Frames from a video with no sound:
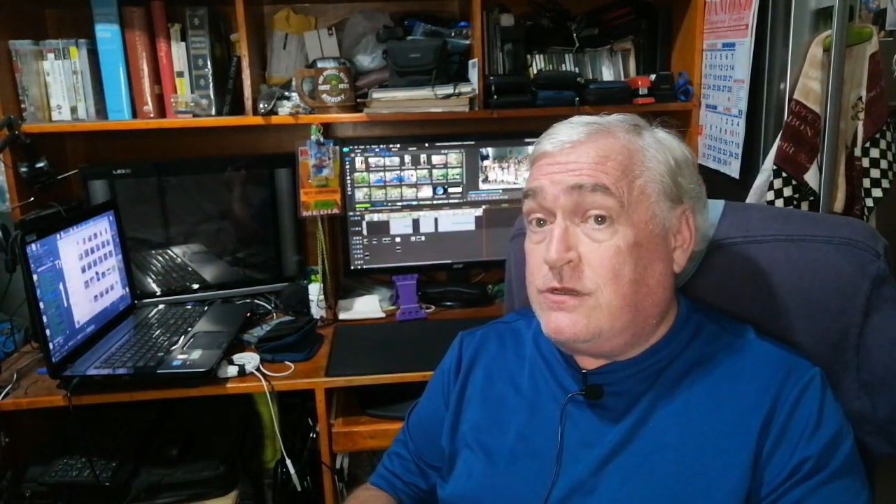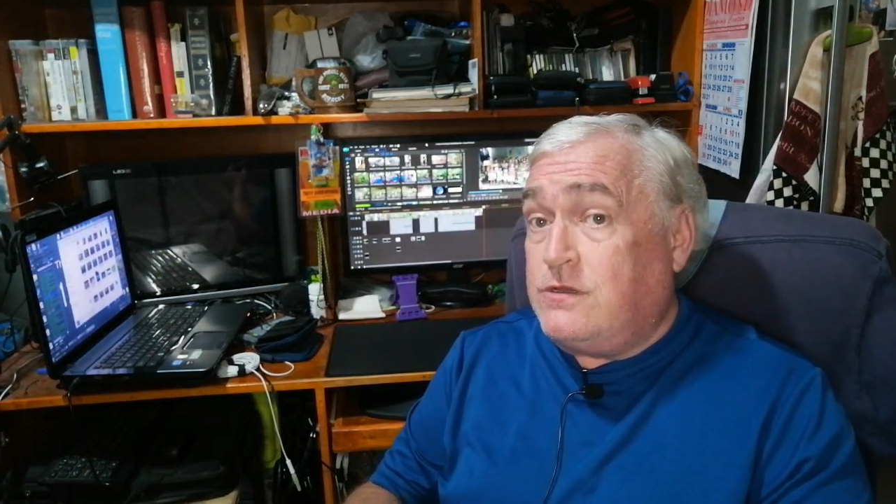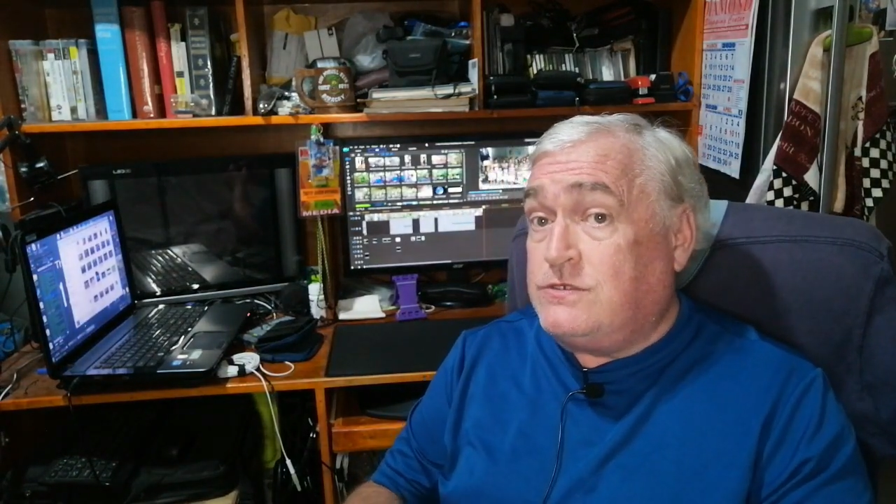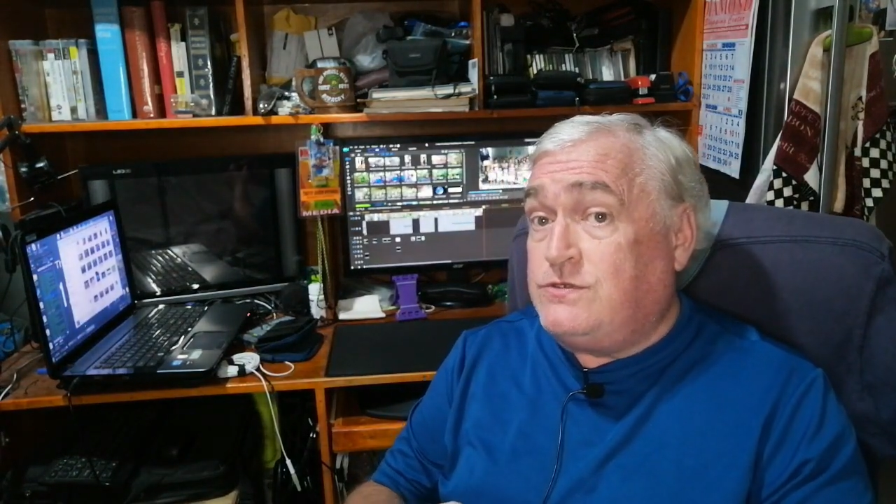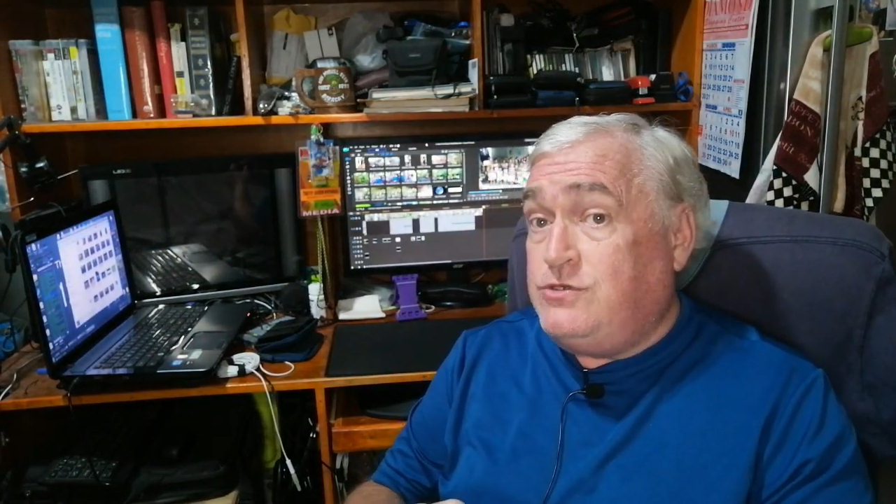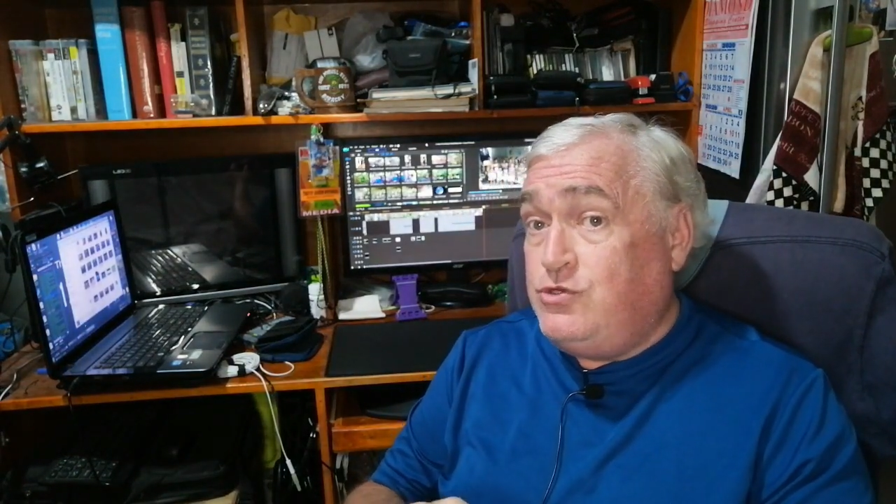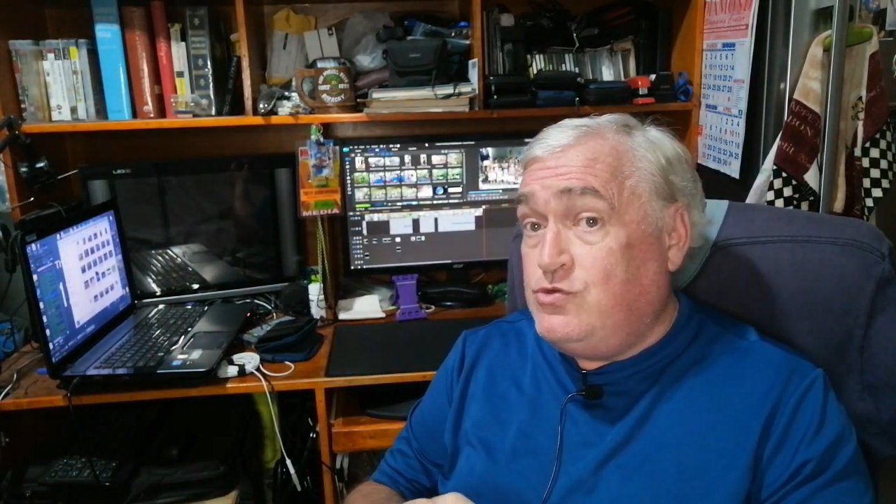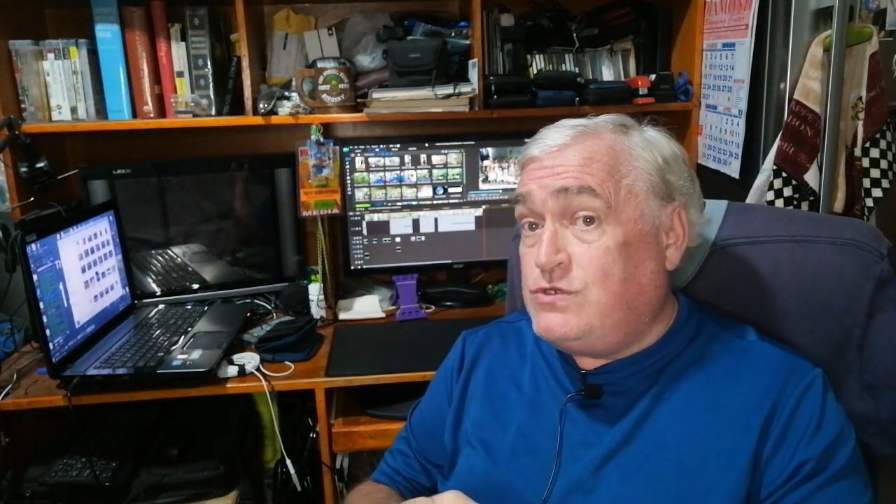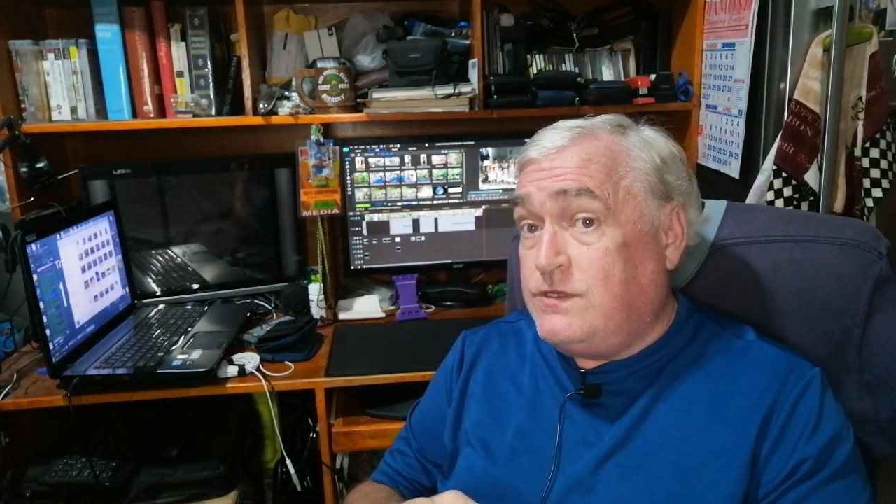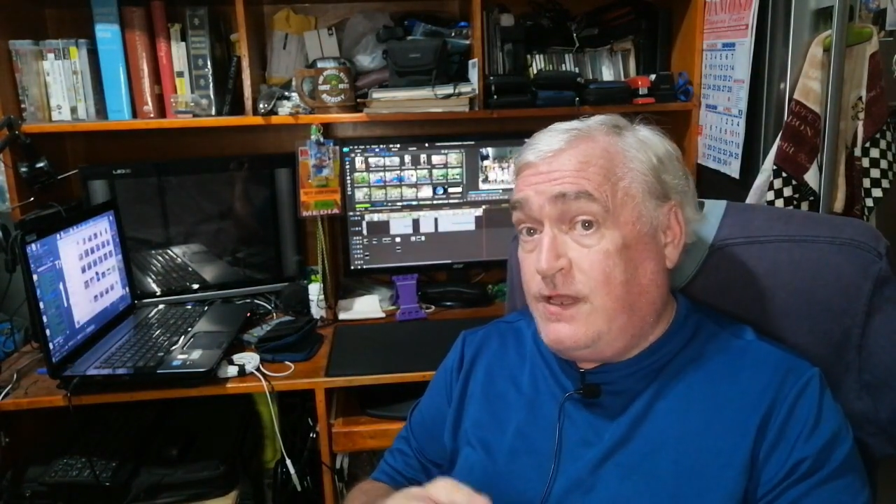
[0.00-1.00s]
because
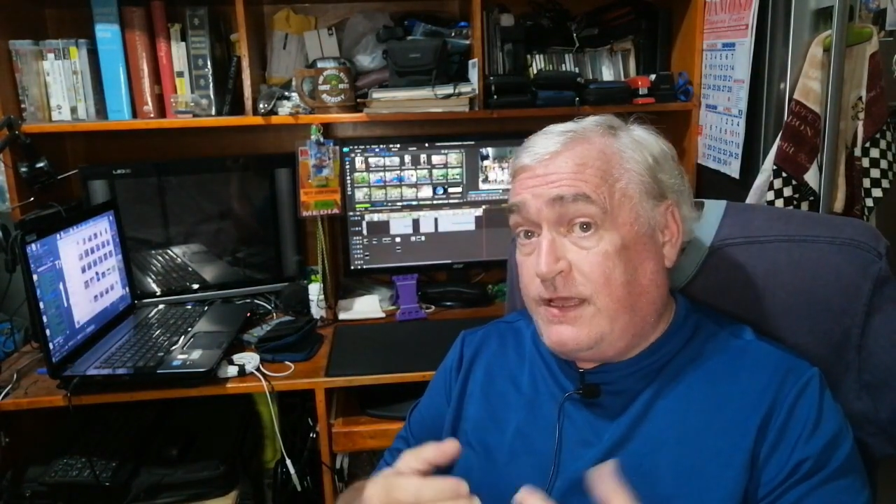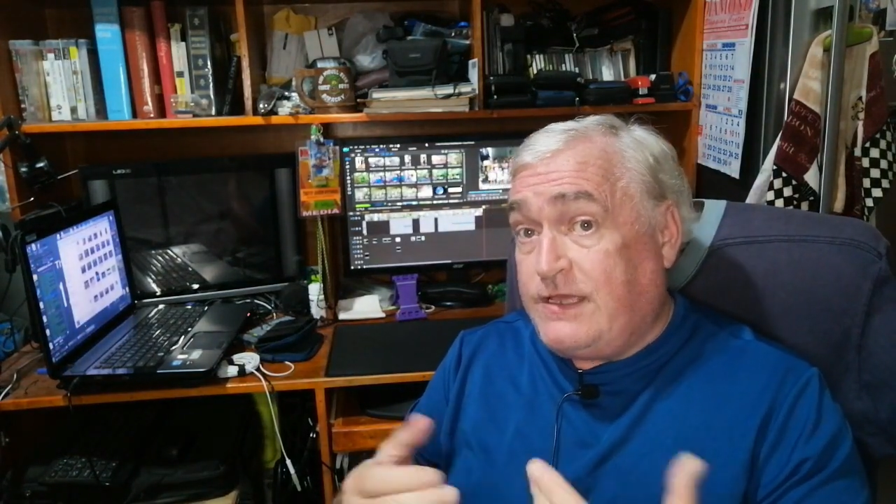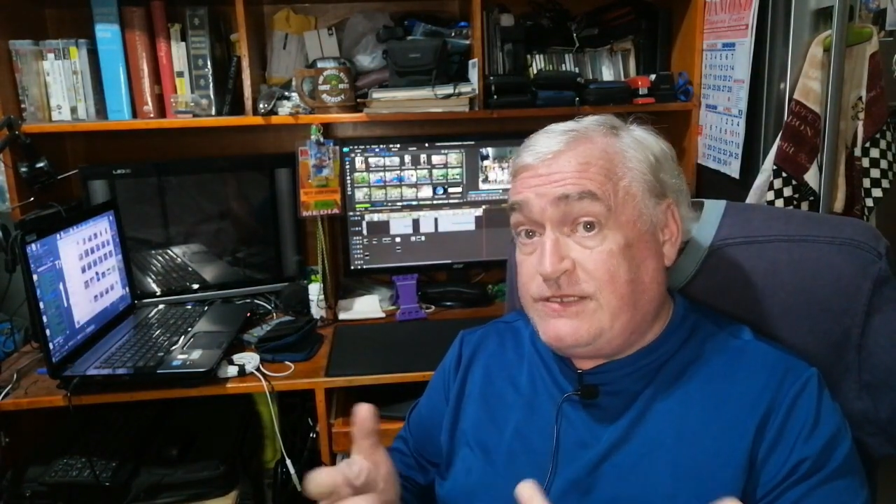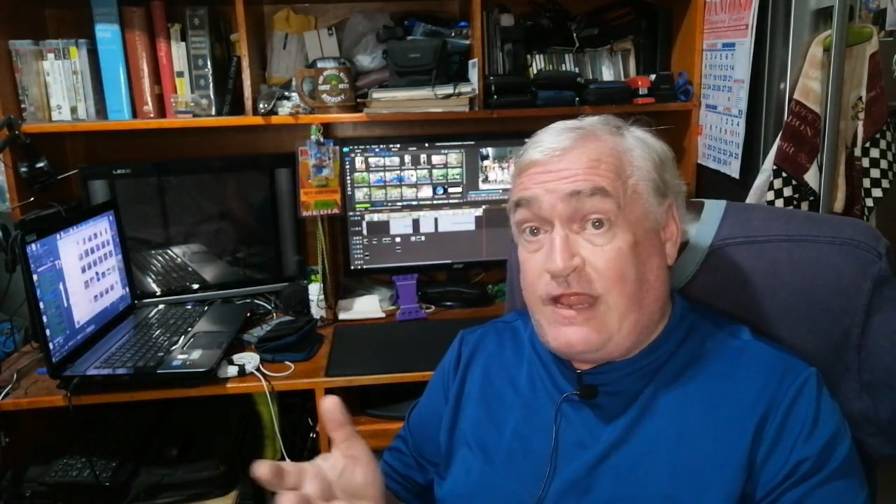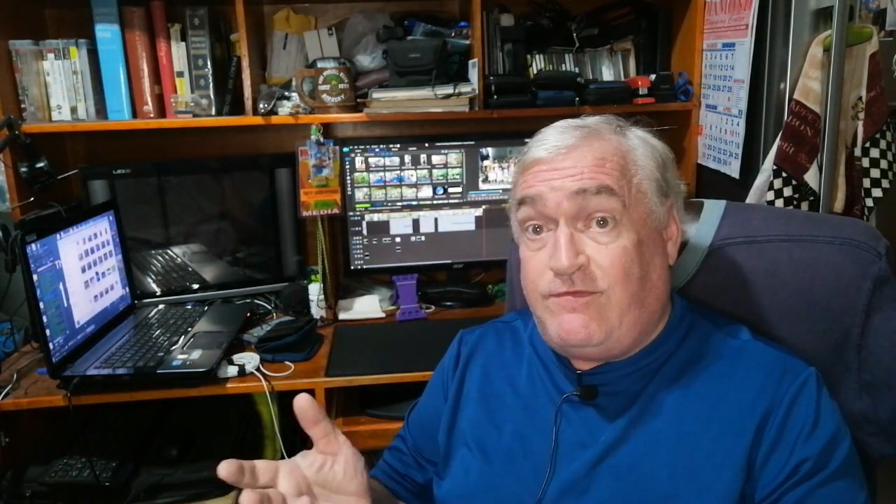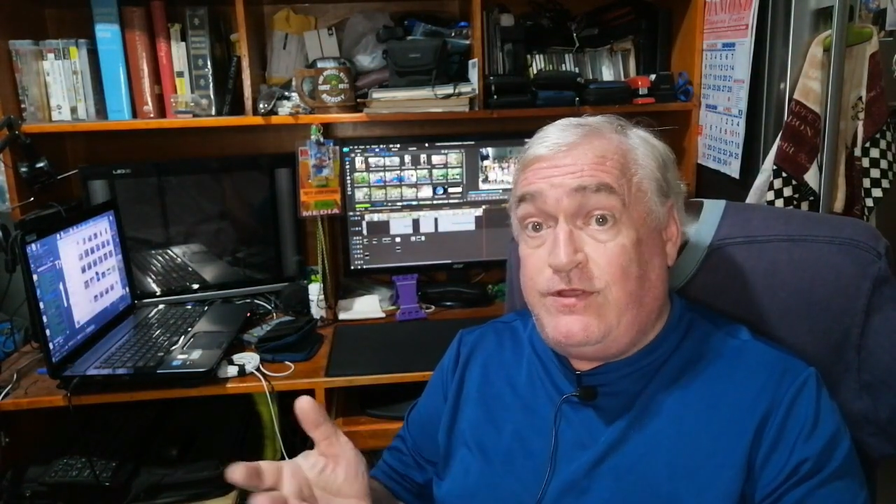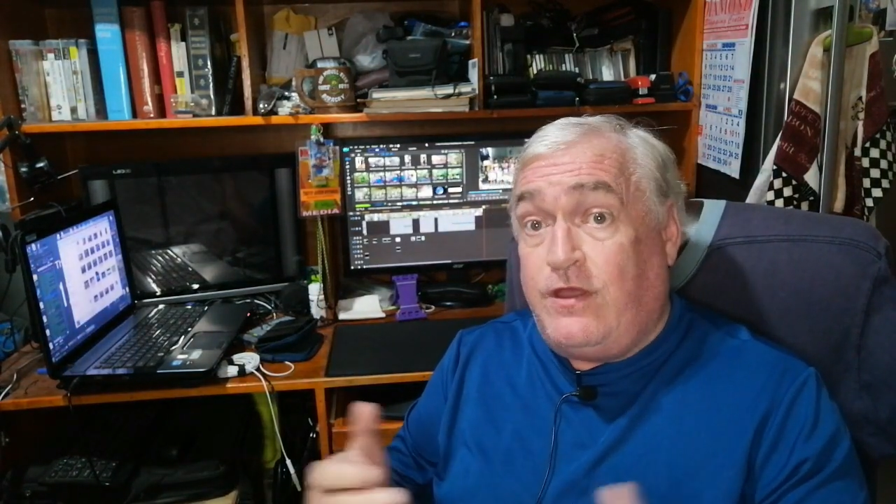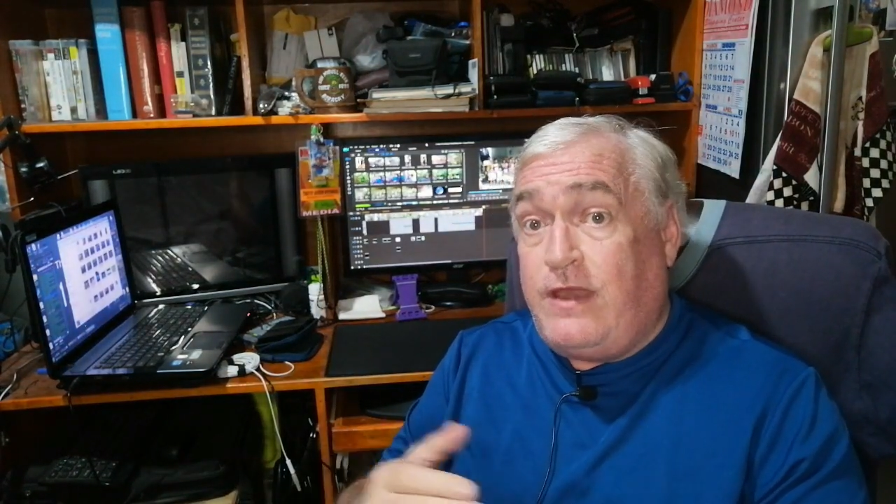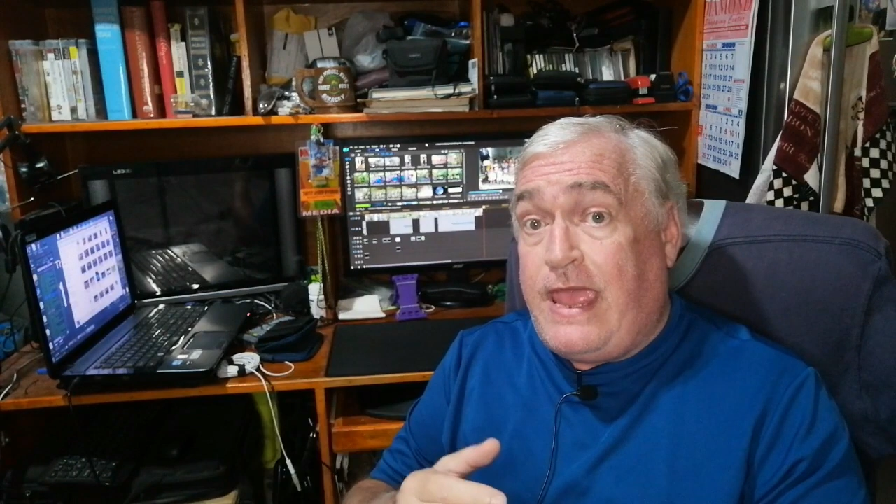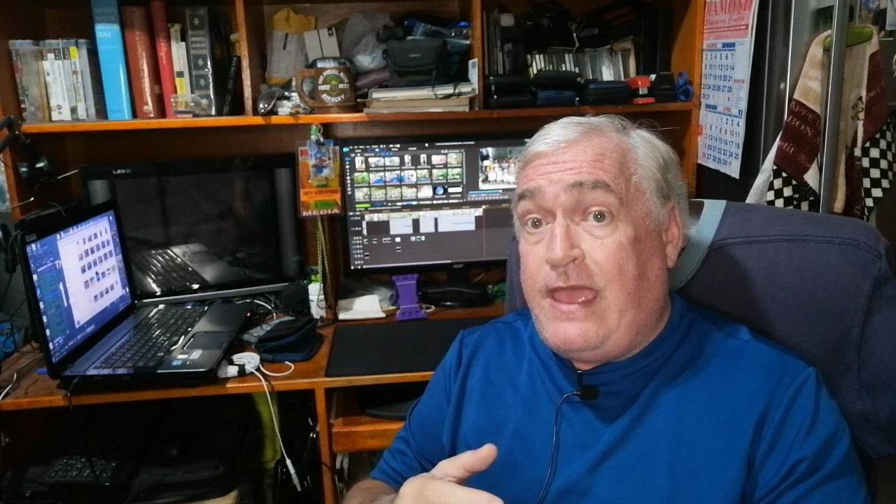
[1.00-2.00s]
usually, like I said, I've
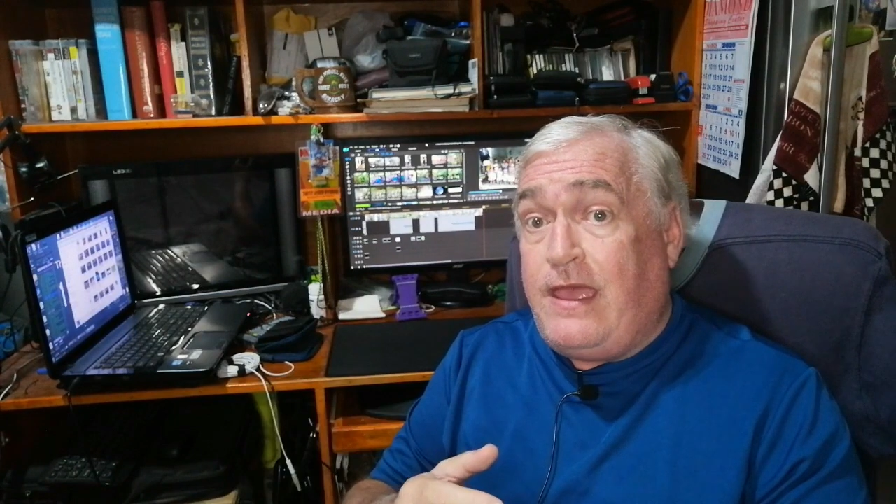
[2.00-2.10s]
done